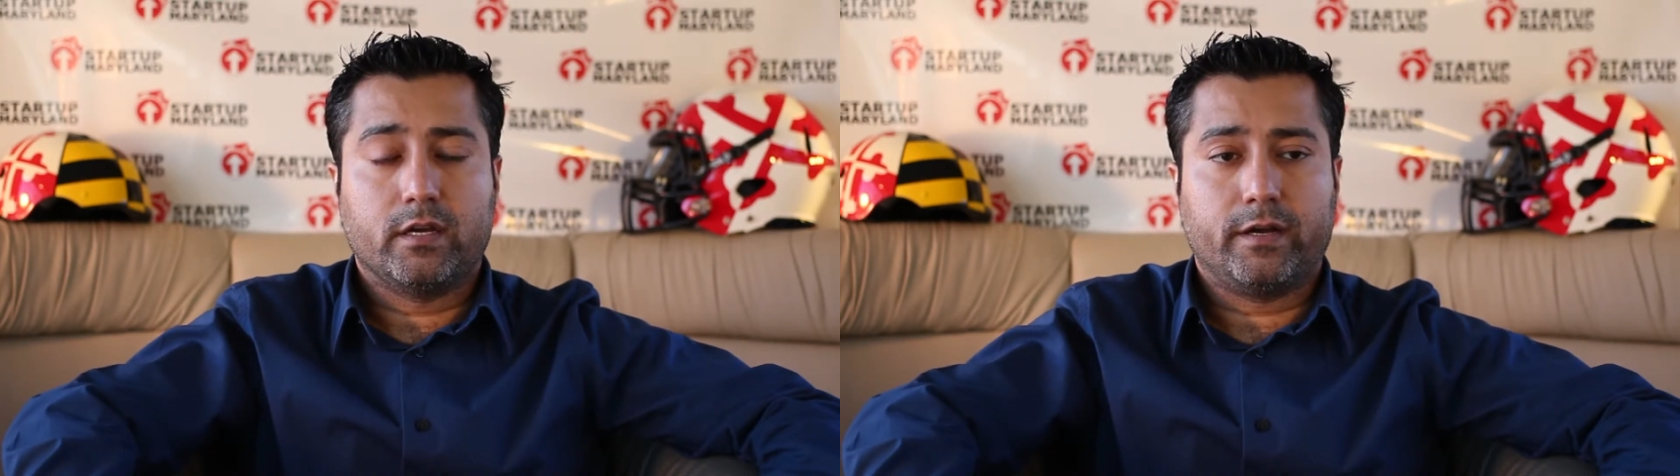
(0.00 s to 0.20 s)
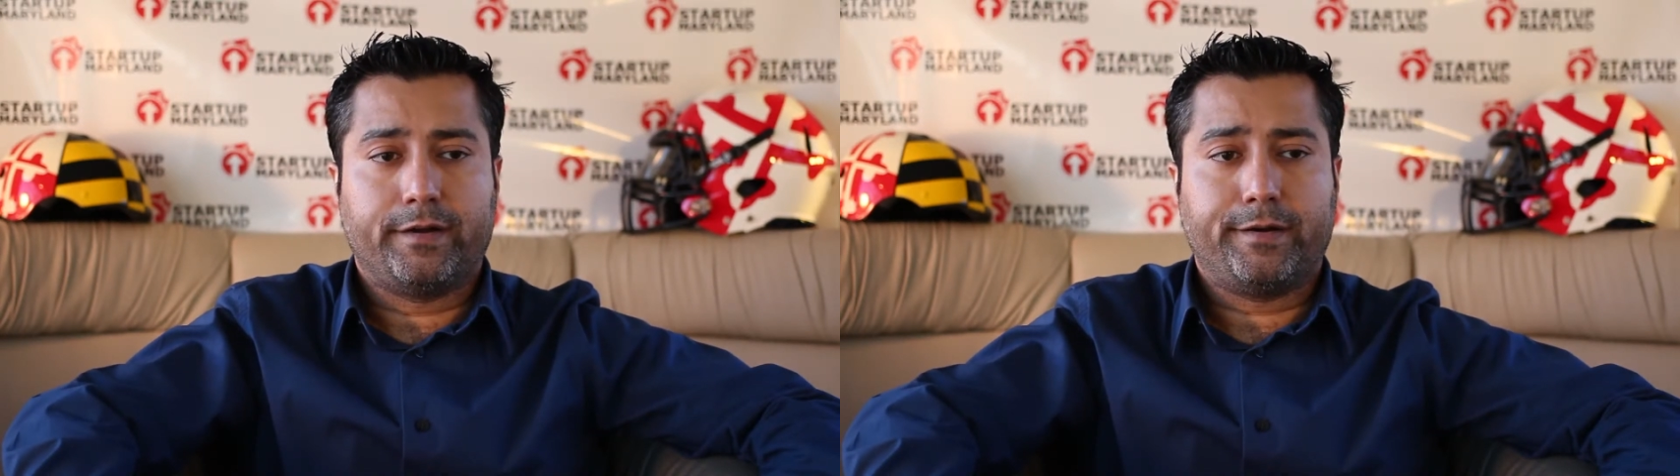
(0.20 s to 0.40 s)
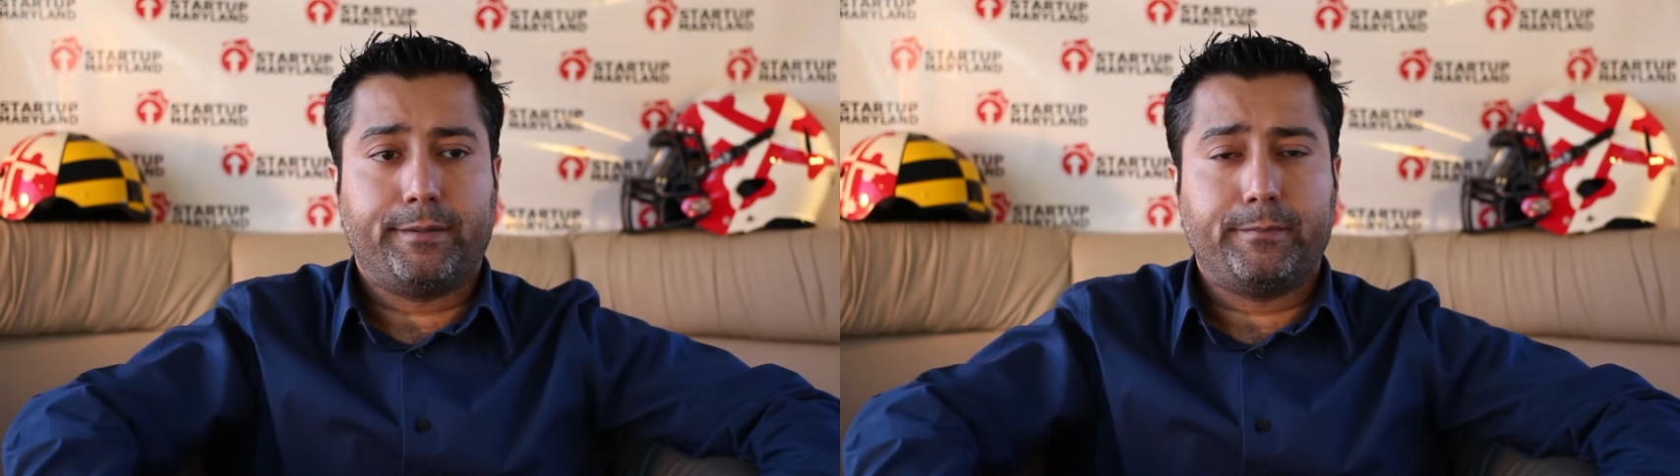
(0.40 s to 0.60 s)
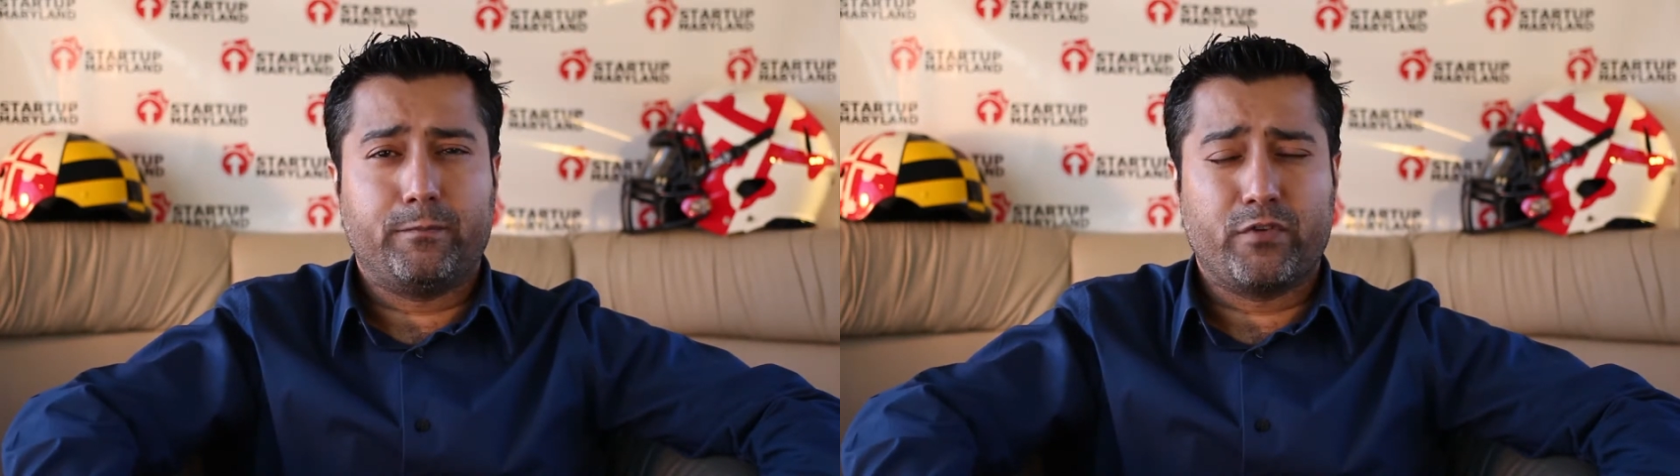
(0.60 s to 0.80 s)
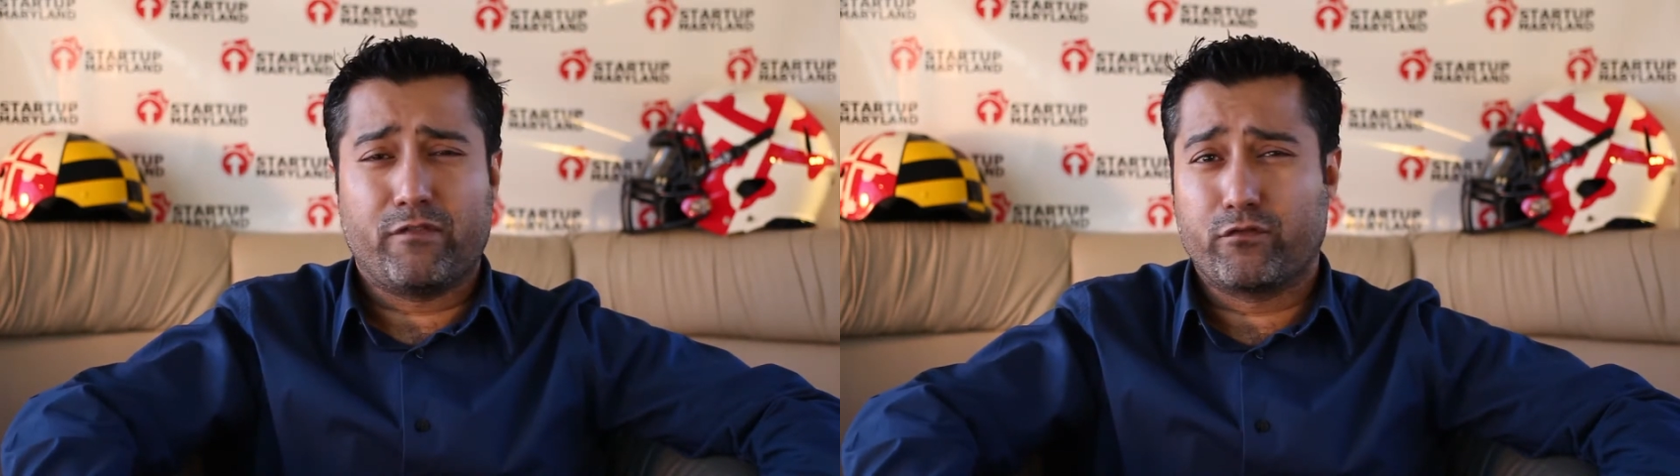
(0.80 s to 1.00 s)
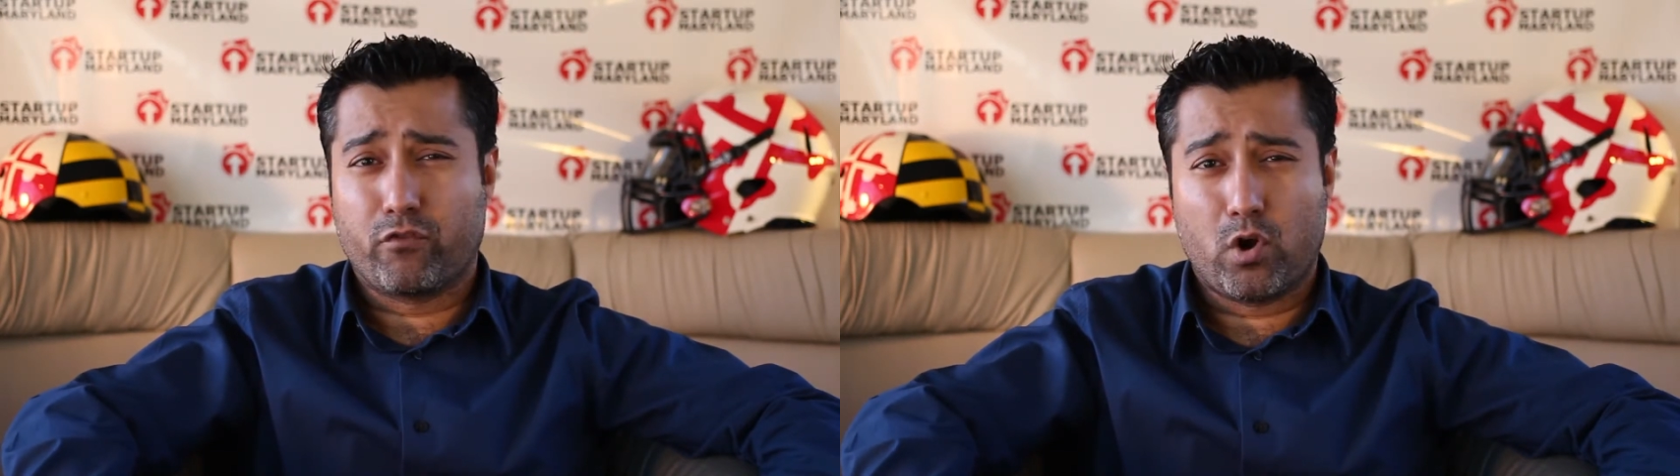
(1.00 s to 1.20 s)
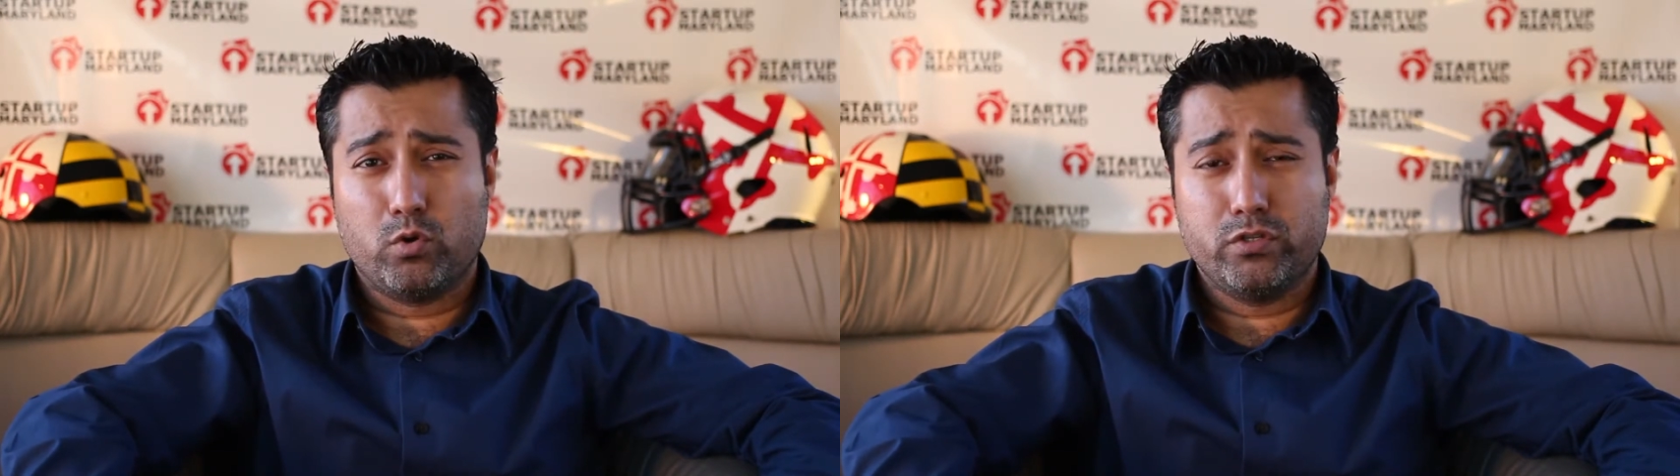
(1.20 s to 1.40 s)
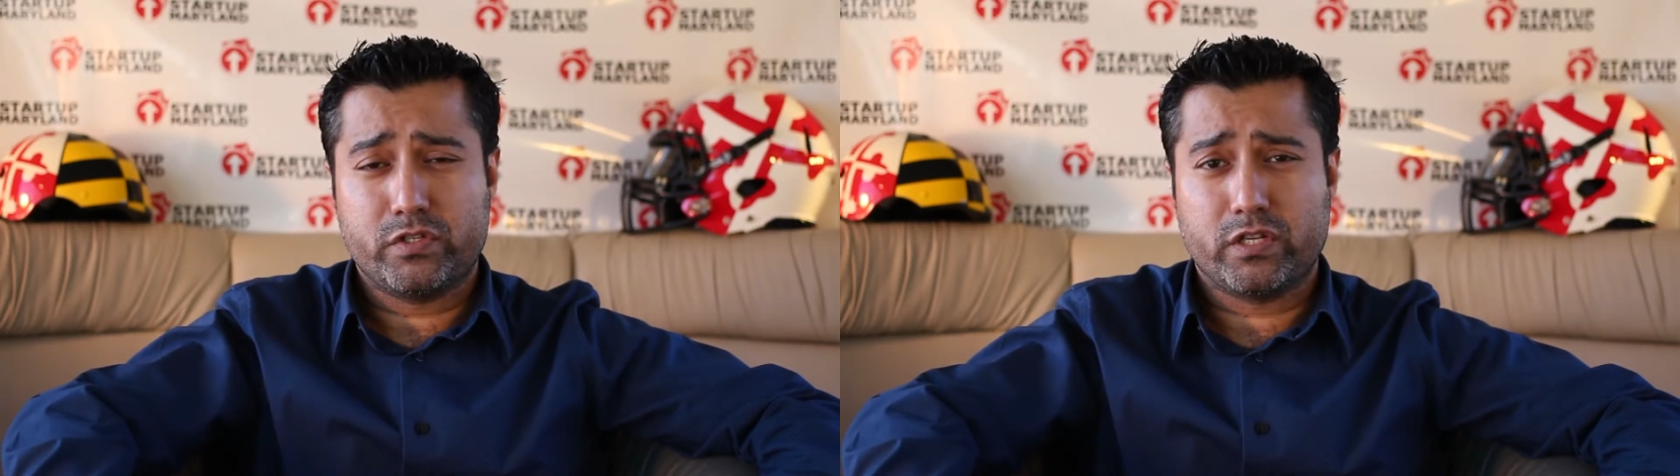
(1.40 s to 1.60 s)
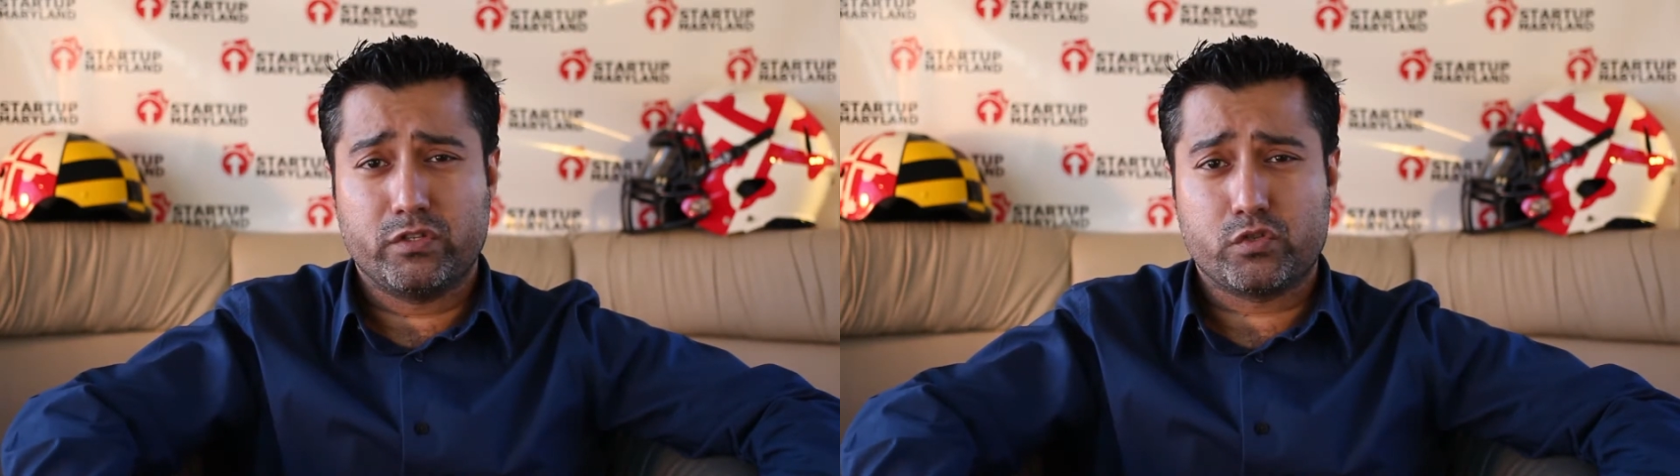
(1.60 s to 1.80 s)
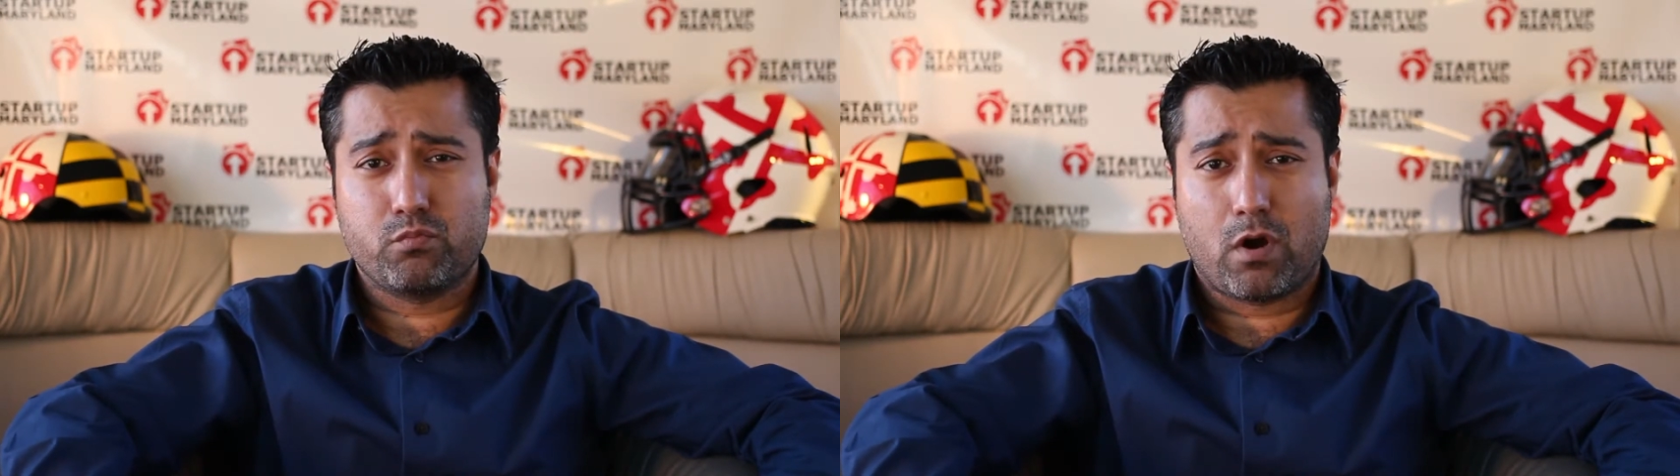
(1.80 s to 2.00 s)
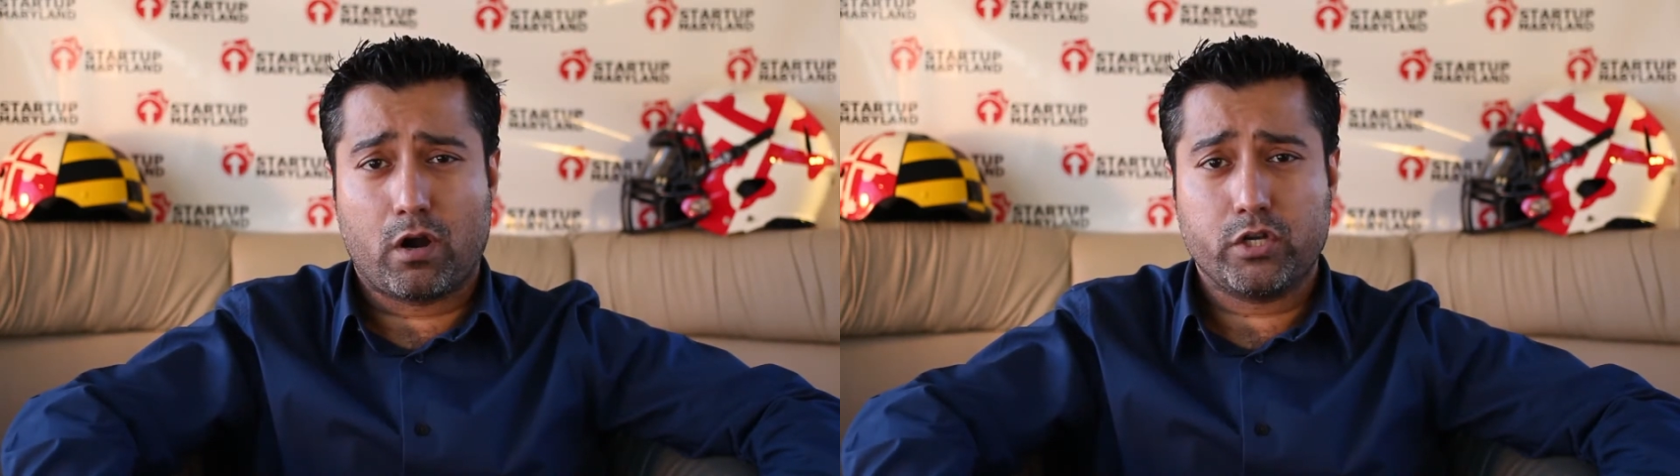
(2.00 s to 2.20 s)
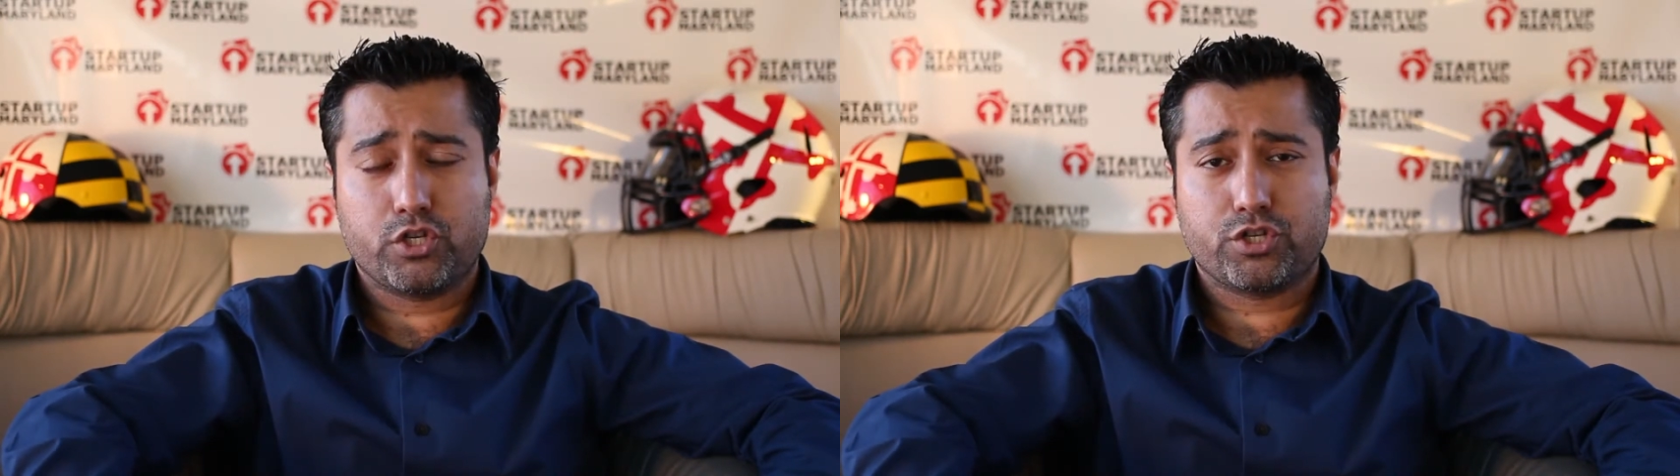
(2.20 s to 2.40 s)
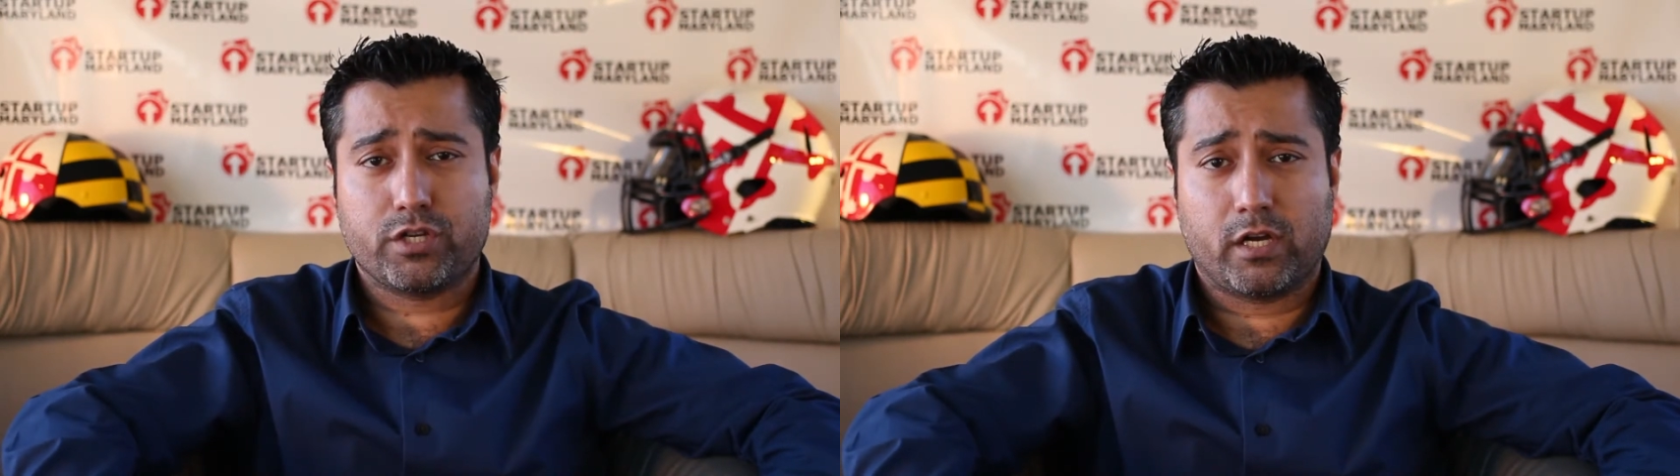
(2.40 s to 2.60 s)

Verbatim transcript: Um, we have grown since March.